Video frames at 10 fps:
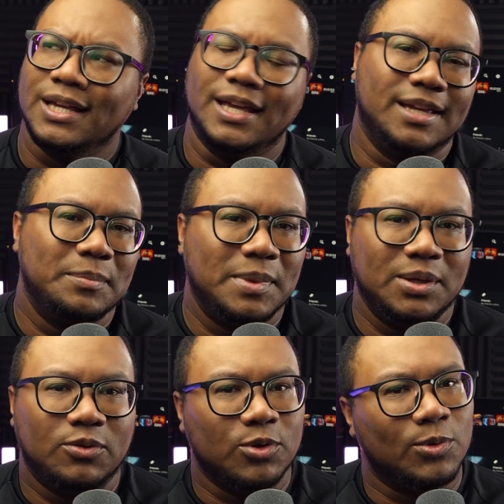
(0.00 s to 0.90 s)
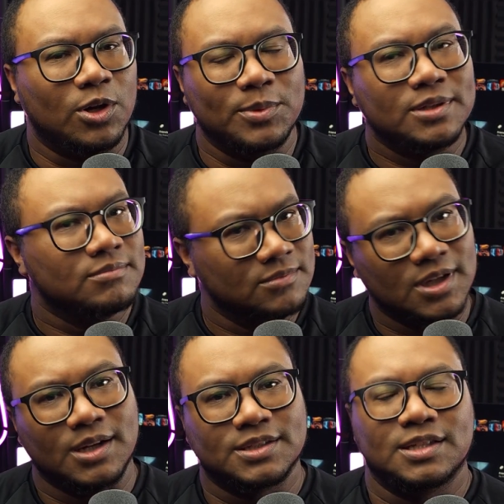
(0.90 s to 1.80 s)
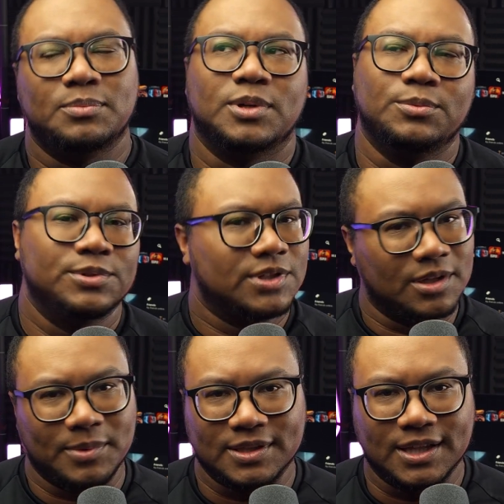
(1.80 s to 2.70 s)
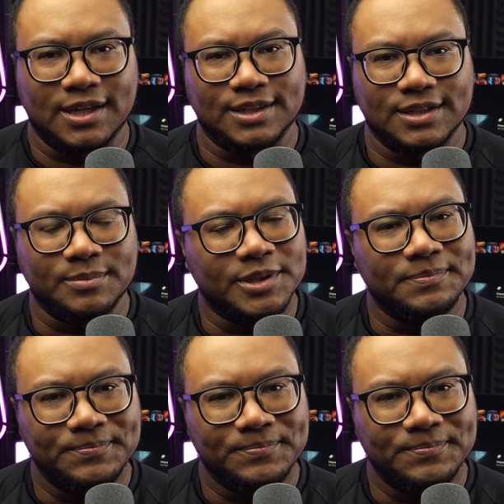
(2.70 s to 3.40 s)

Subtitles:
It can be overwhelming, honestly, but we'll talk about that in a bit.